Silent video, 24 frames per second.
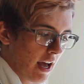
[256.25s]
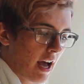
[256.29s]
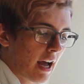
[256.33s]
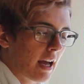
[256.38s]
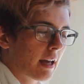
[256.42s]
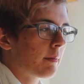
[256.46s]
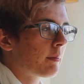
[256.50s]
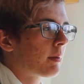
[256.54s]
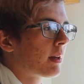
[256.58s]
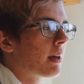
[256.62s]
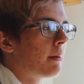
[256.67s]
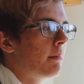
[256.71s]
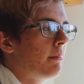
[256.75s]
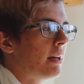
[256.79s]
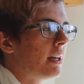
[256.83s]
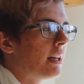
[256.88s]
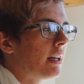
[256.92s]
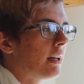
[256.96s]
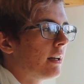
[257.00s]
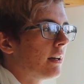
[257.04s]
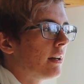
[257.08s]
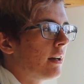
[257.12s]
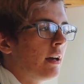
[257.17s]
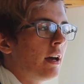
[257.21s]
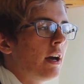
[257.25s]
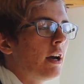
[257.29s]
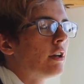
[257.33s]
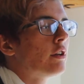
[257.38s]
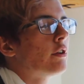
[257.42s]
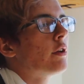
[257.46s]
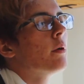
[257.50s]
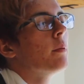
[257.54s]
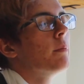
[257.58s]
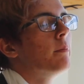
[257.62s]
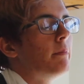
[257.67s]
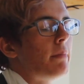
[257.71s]
I am committing
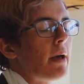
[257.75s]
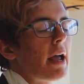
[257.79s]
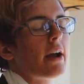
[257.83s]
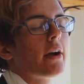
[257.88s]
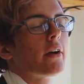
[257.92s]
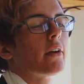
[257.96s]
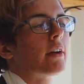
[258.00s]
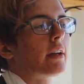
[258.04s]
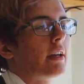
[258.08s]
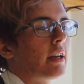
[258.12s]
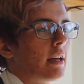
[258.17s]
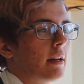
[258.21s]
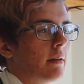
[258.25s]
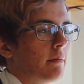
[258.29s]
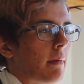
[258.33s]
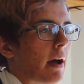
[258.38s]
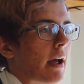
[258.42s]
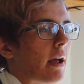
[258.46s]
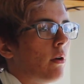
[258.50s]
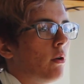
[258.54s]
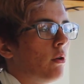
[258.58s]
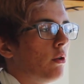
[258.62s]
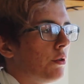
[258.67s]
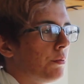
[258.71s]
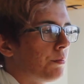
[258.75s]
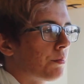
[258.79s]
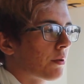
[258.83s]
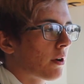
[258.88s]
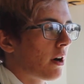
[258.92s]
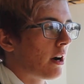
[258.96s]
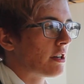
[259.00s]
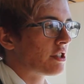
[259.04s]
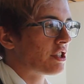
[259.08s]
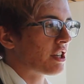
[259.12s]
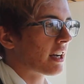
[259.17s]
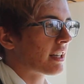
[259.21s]
to burying my old
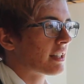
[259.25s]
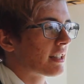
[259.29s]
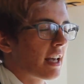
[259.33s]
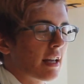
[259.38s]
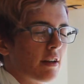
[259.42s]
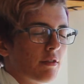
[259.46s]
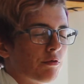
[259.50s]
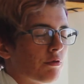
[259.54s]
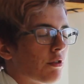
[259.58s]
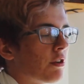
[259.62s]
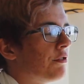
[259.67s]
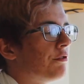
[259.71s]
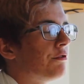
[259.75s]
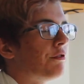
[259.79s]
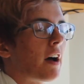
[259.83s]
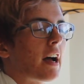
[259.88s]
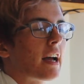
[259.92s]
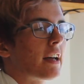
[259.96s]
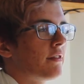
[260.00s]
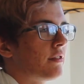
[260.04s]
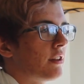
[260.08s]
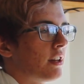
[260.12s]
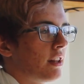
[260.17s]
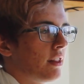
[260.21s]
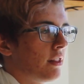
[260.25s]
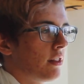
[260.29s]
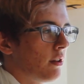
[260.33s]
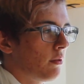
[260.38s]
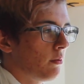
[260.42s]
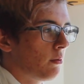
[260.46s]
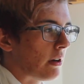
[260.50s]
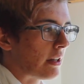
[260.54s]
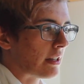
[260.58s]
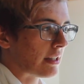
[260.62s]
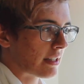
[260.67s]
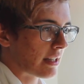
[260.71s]
projects and reviving the
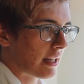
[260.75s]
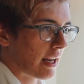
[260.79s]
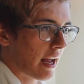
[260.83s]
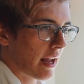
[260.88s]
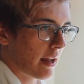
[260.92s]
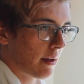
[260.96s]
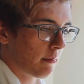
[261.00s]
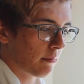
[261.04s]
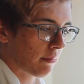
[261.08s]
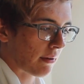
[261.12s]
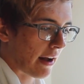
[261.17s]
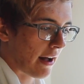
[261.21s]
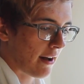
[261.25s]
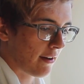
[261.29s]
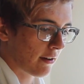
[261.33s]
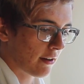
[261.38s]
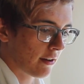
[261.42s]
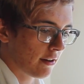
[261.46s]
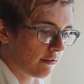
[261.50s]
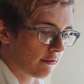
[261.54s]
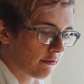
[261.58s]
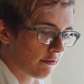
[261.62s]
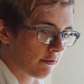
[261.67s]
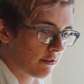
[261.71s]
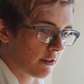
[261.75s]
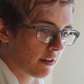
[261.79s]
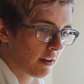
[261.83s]
ones that I am proud of.